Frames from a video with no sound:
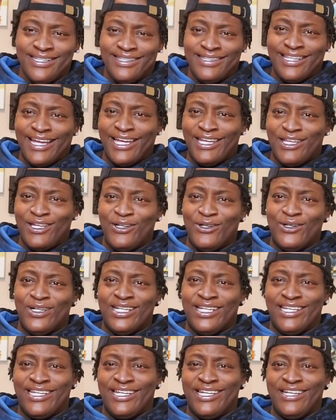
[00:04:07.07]
Thank you
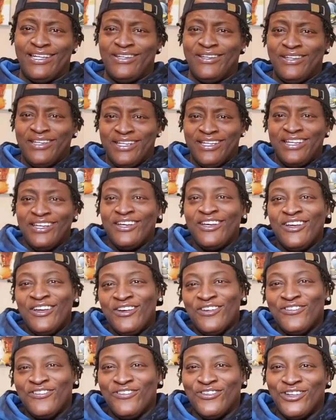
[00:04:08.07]
again
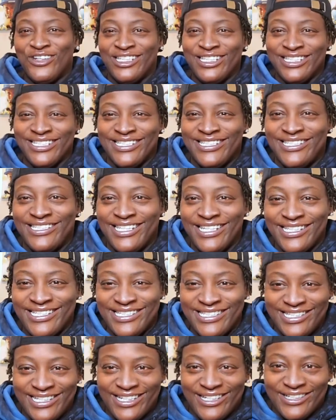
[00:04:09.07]
for the
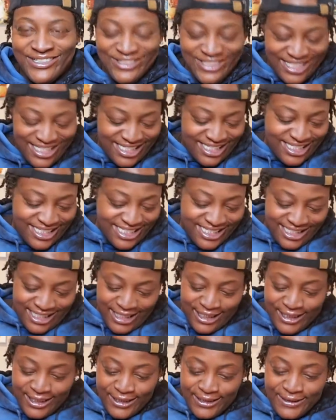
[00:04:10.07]
assist on these.
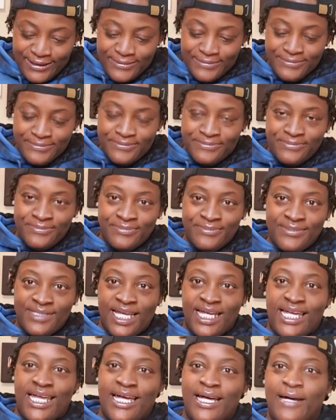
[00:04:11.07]
Um,
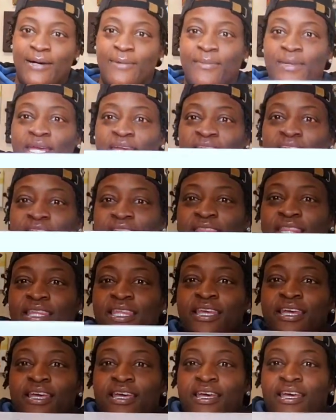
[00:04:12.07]
they come in
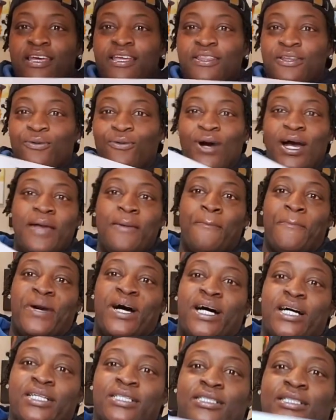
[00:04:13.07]
the white
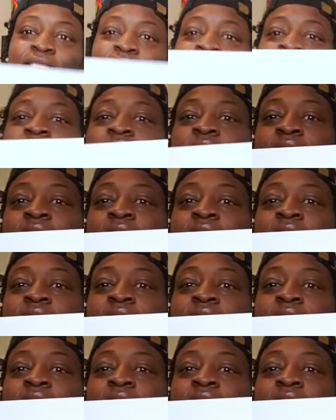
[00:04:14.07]
box